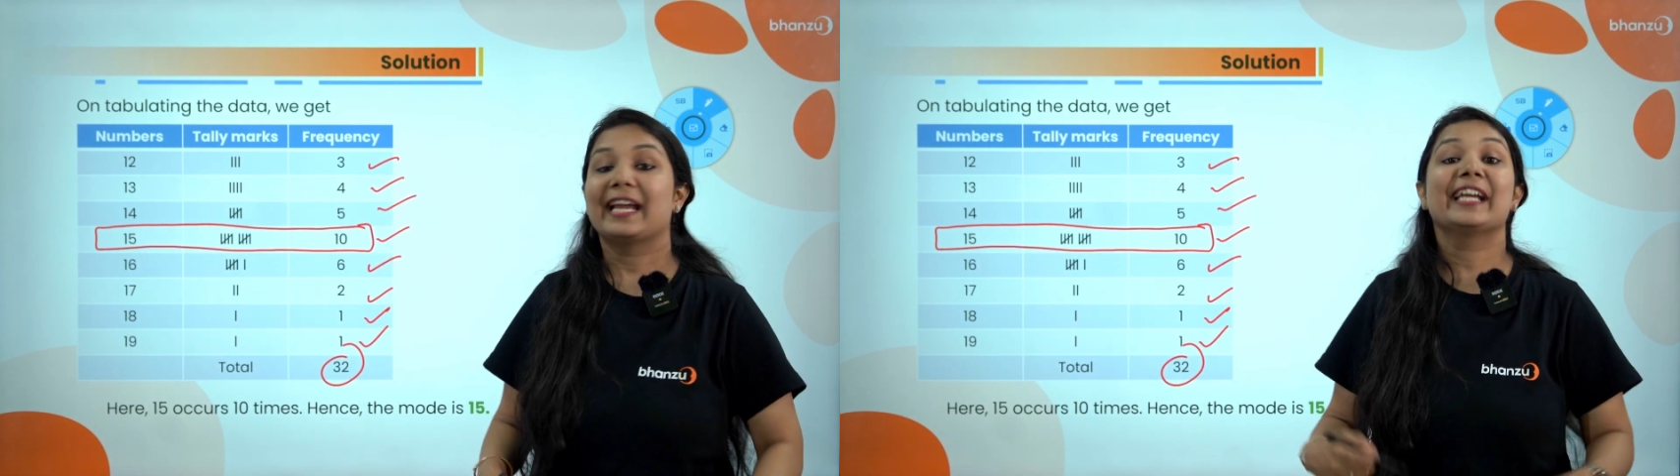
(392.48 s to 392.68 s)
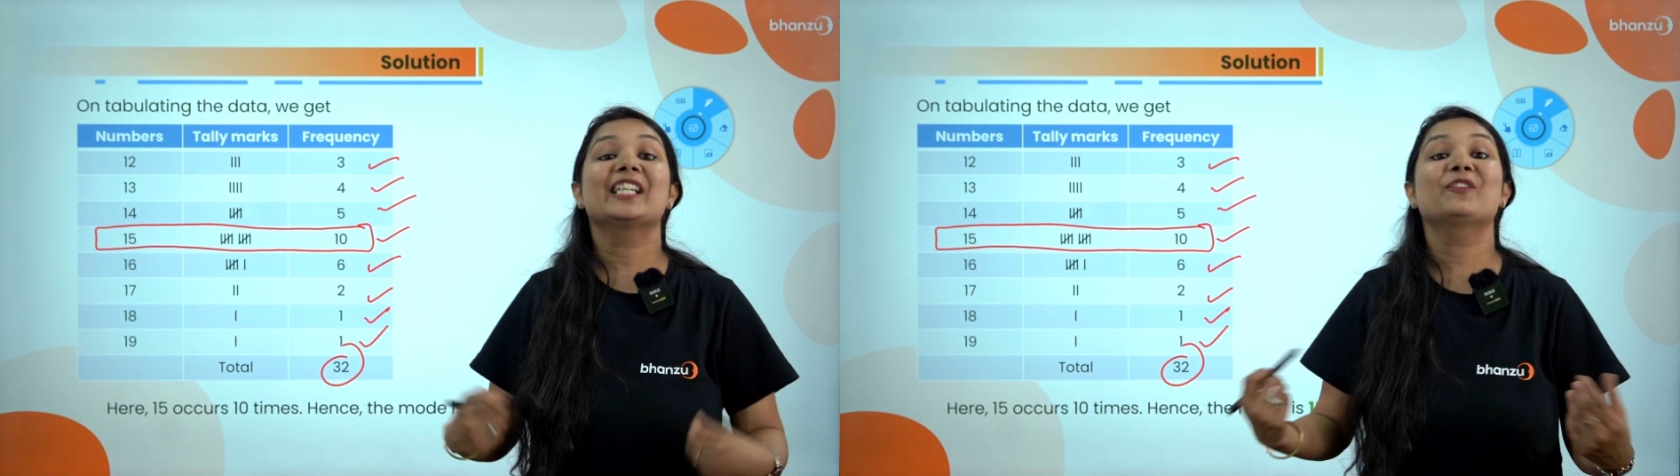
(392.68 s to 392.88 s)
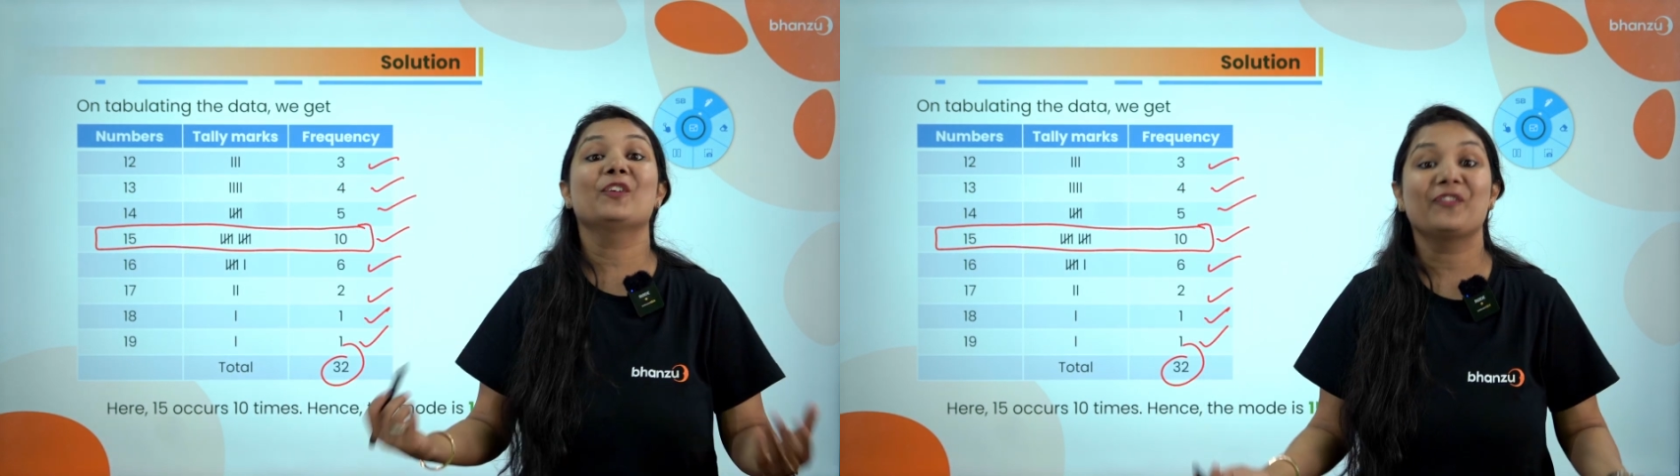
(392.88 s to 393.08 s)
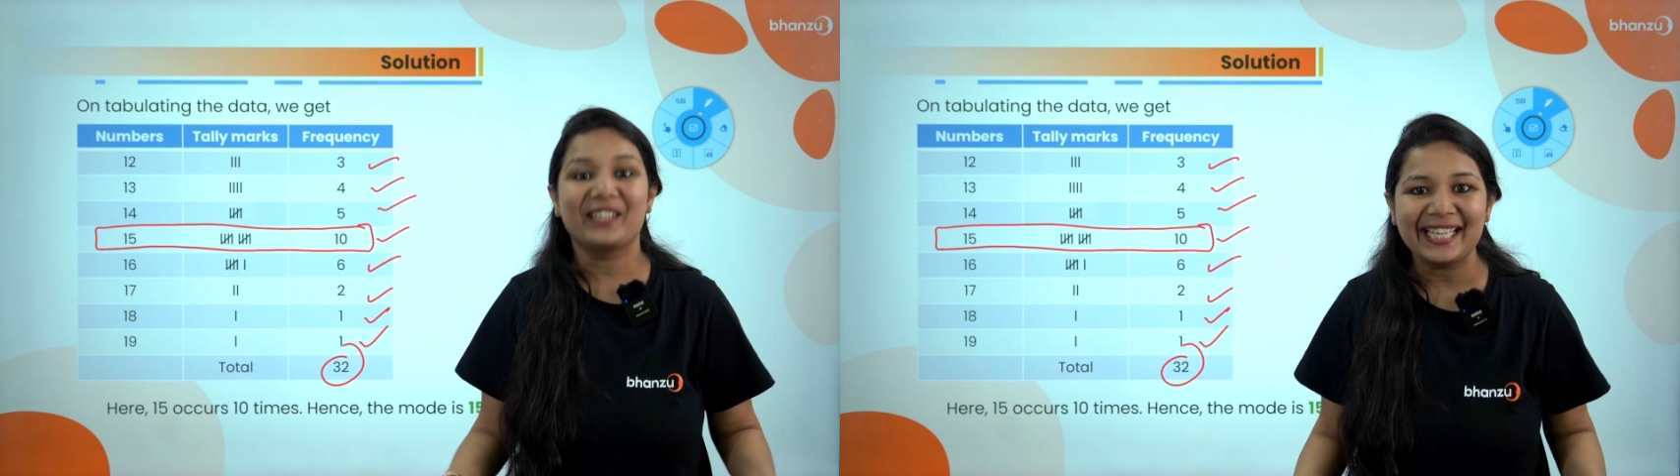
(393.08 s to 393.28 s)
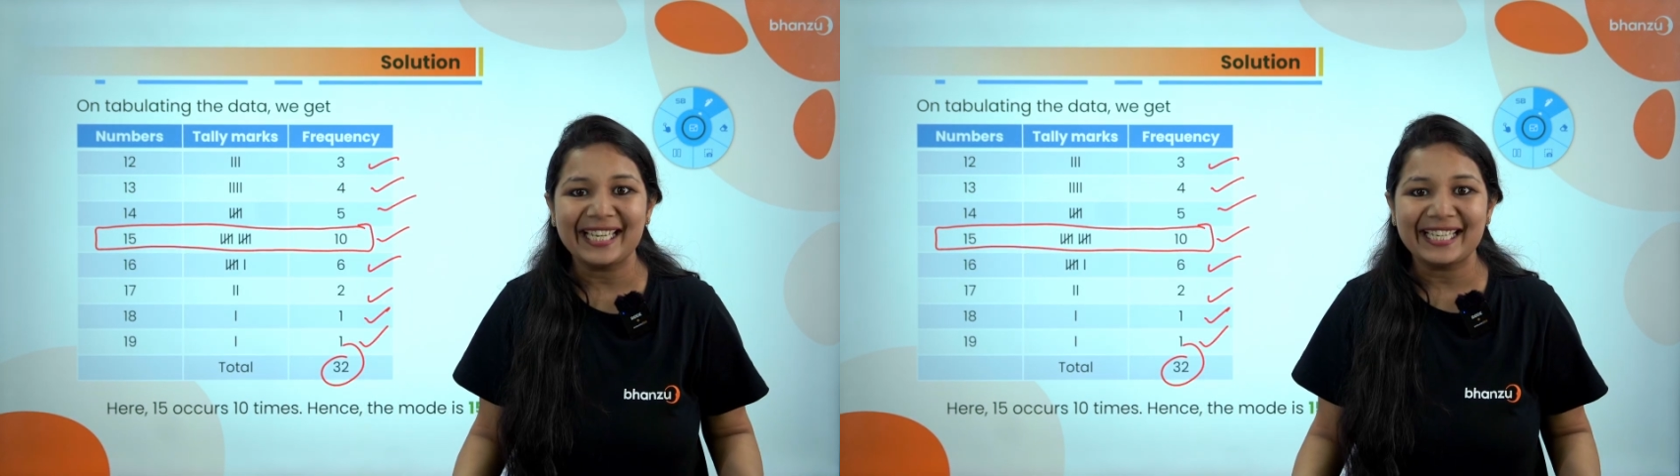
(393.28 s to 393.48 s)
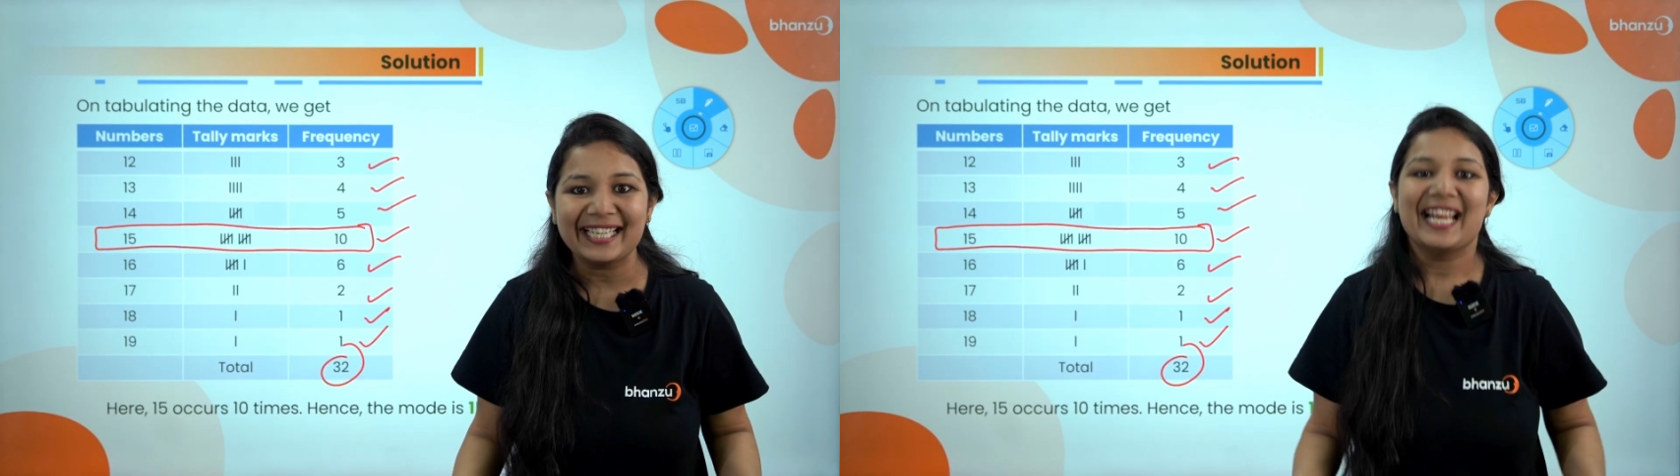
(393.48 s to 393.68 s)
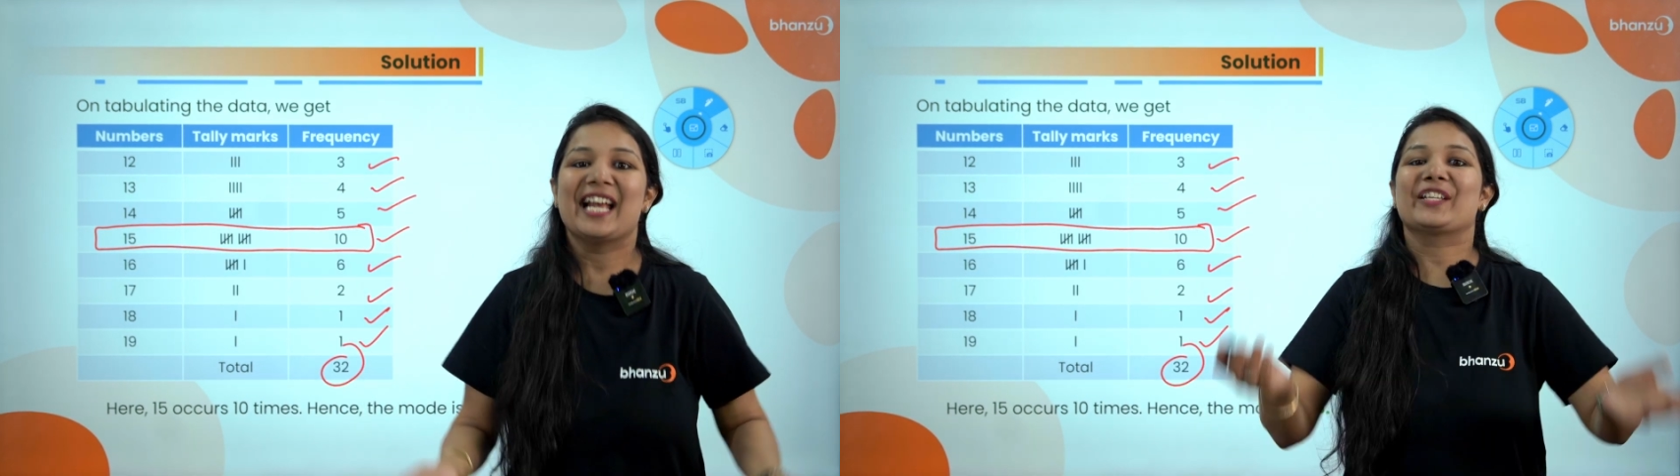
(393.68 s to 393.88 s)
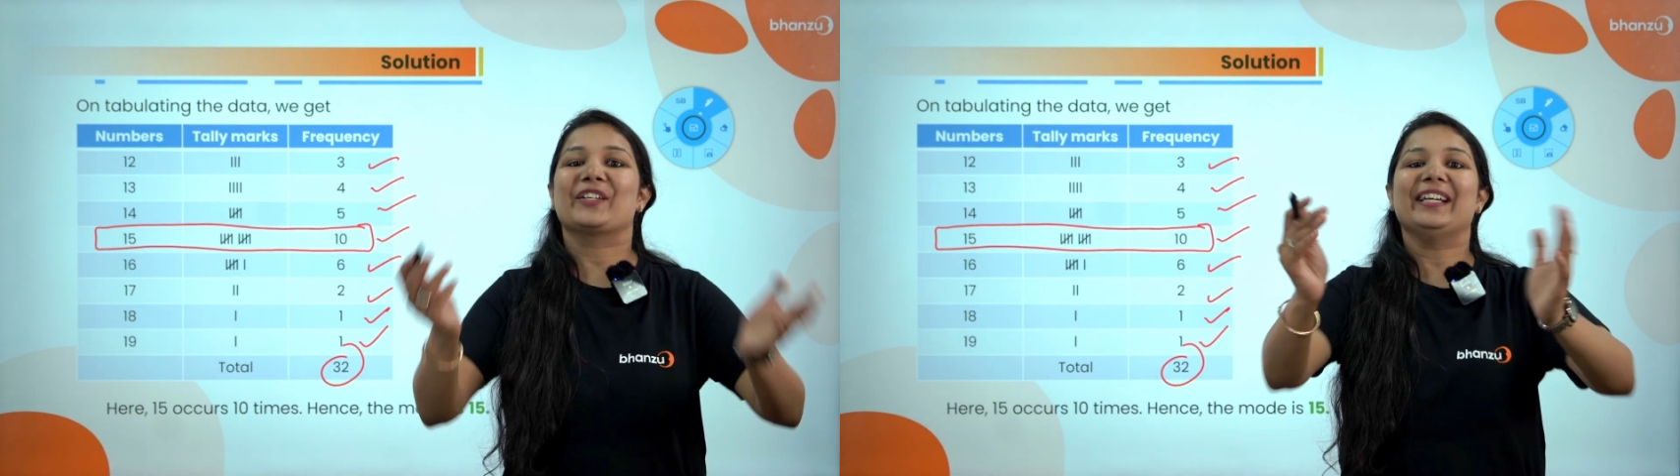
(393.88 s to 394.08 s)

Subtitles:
It's 15. So